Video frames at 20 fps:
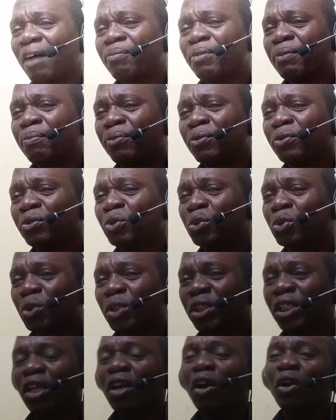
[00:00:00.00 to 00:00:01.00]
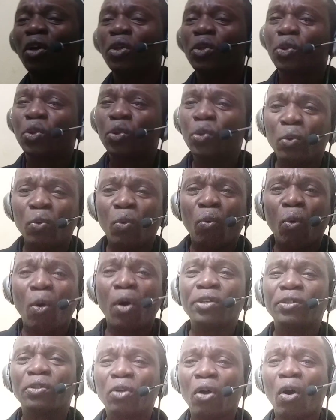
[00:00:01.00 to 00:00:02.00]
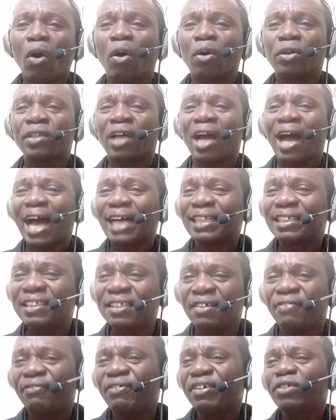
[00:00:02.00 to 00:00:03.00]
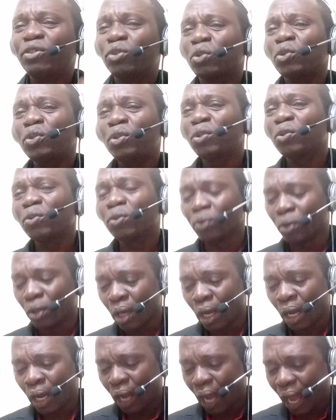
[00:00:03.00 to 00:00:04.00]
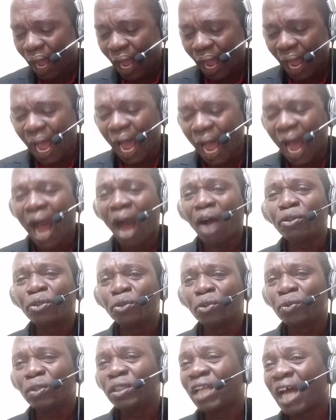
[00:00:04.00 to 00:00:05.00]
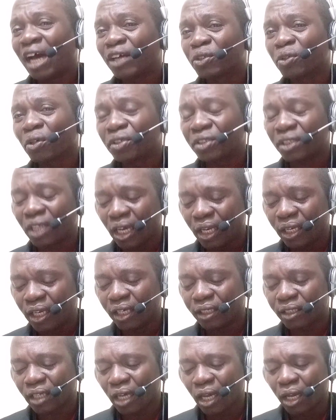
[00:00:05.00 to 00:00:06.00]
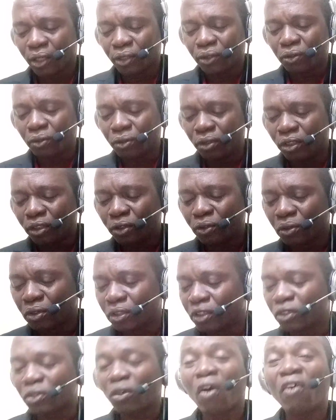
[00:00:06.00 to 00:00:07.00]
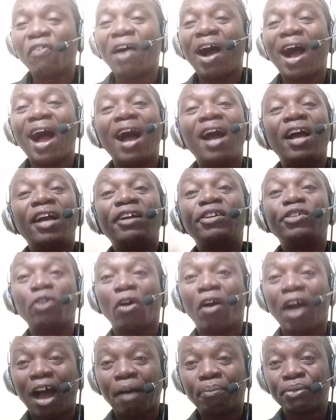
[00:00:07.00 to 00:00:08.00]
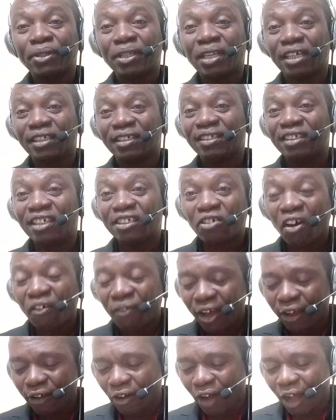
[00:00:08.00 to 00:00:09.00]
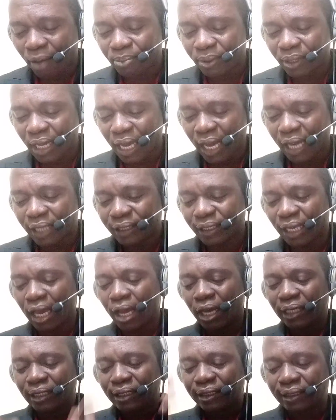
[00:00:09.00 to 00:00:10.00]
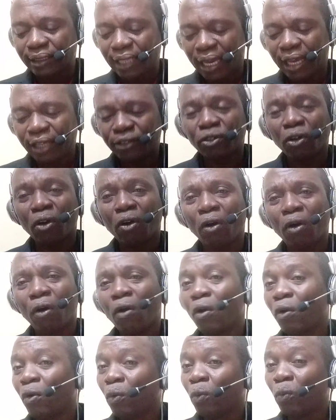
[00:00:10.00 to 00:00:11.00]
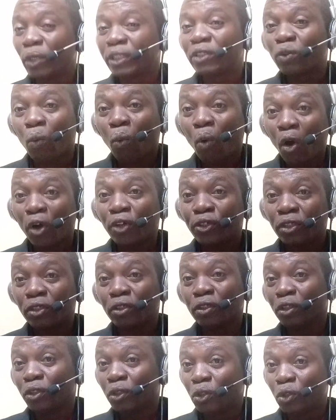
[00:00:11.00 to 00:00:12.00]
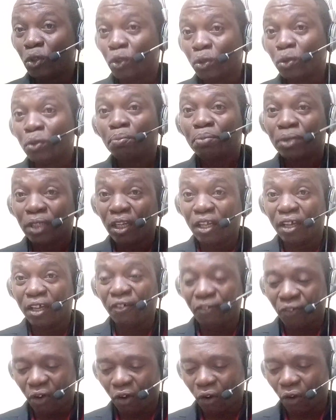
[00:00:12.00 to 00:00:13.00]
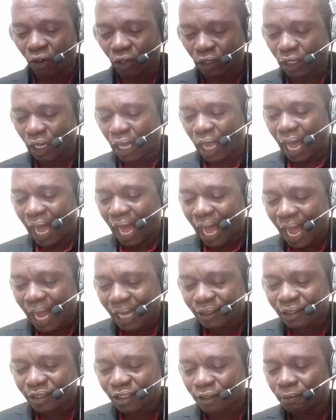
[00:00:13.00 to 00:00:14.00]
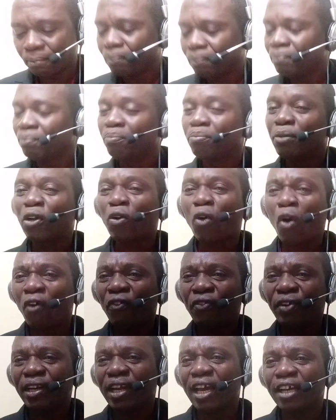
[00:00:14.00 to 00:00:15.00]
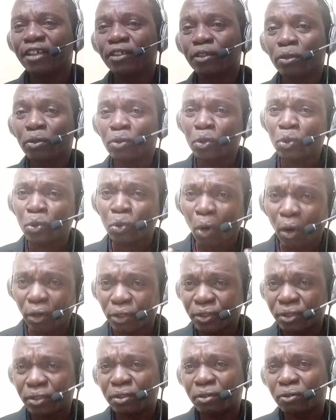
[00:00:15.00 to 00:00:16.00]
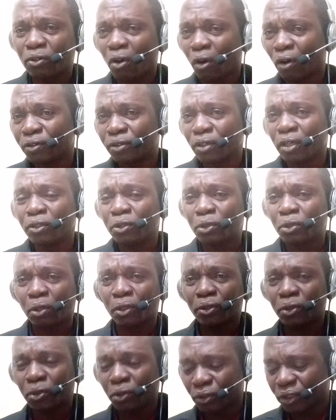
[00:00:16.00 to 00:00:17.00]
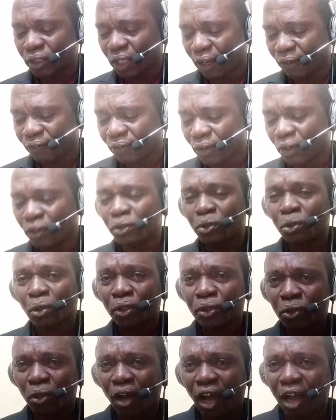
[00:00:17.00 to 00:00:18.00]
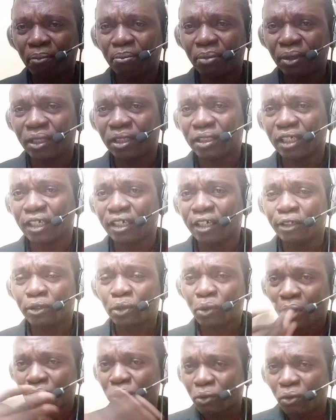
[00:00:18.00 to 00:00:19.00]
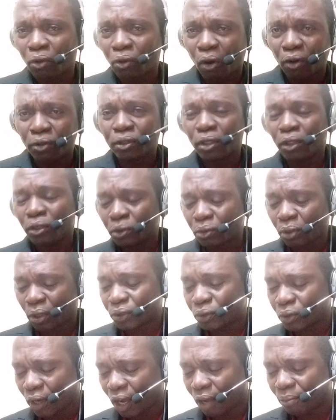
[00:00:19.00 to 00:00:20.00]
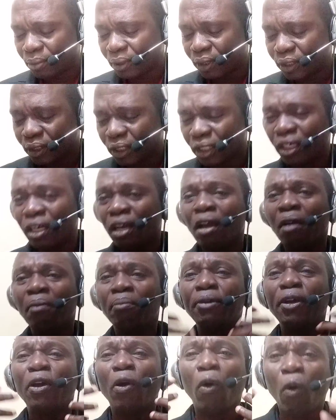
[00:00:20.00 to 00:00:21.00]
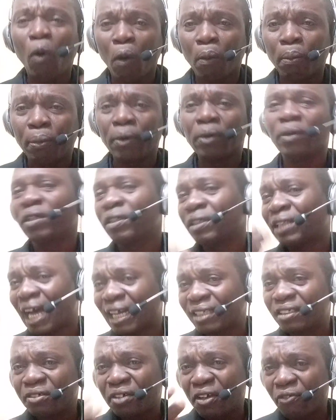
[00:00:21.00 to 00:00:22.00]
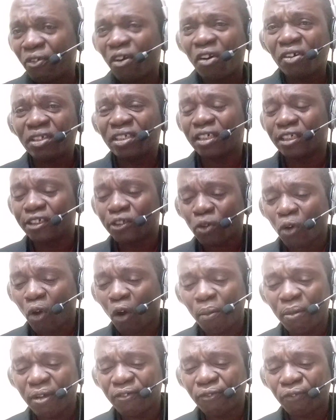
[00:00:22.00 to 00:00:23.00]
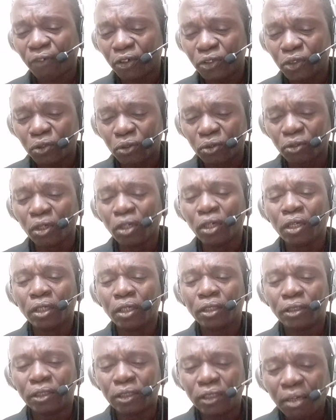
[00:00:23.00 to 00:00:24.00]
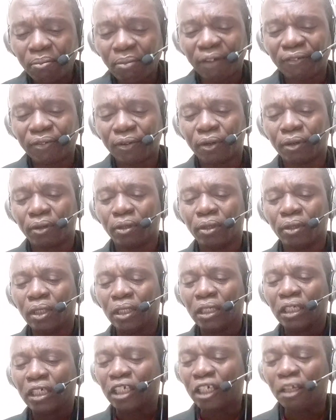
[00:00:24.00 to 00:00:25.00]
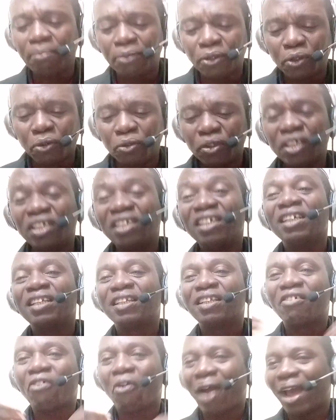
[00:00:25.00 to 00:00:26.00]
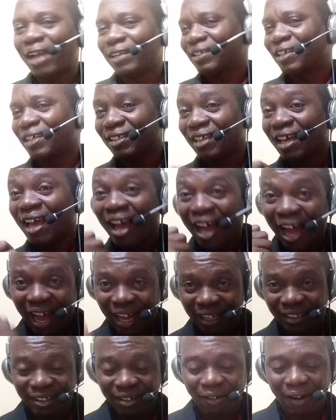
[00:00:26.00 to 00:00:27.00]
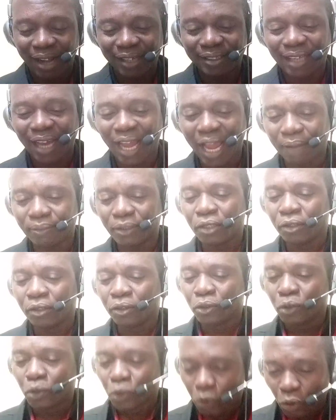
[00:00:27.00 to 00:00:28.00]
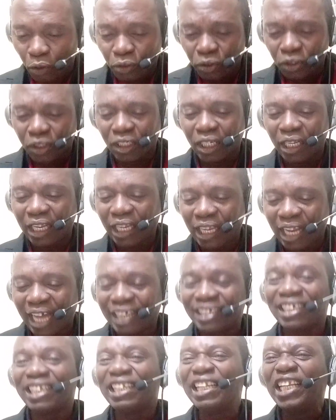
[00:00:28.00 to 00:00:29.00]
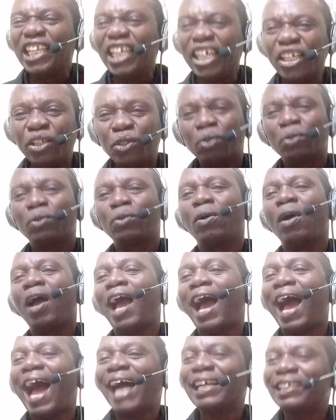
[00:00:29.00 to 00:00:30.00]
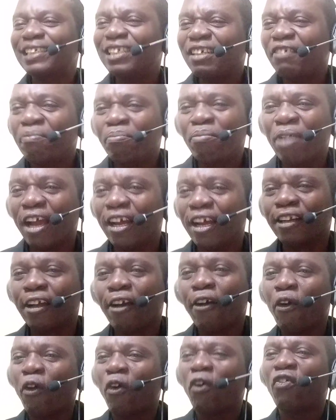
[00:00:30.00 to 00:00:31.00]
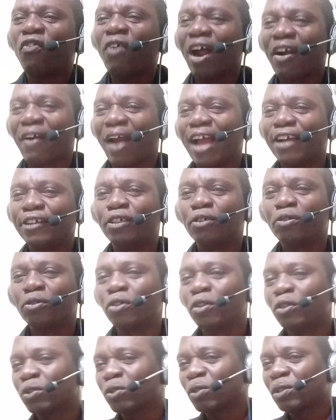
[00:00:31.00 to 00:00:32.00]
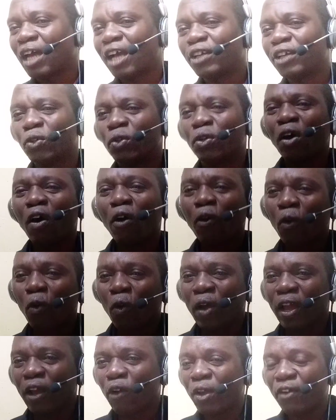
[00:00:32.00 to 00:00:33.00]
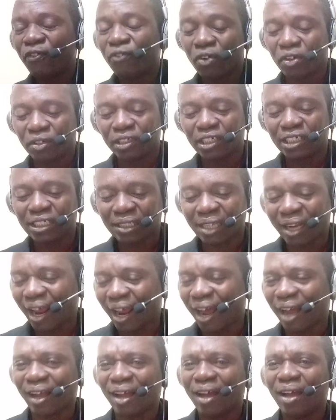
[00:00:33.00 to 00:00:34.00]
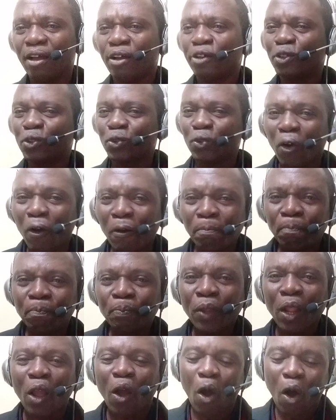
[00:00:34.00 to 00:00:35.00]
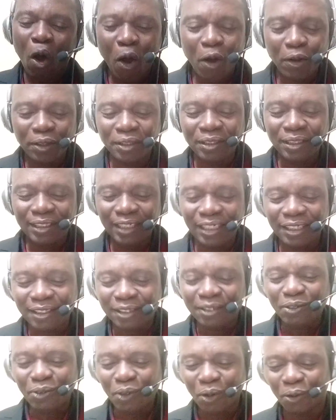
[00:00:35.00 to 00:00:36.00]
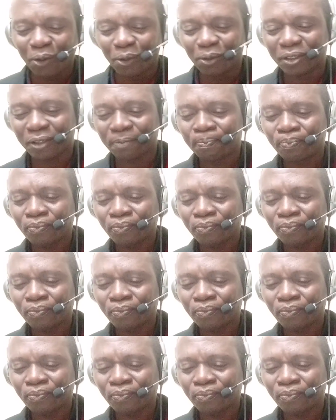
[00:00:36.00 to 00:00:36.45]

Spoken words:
people are doing. Do what God has given to you. How do we now sustain it? You need to discover your happiness. Discover your happiness. Stay tall with what you believe on, and be confident. Trust God. Trust yourself. Trust your ability. Trust God. Trust your ability. Be hope that reward is coming for you. Number 4, keep doing the right thing at the right time. Don't let little achievement override you, so that you not go away from this track. So, on this note,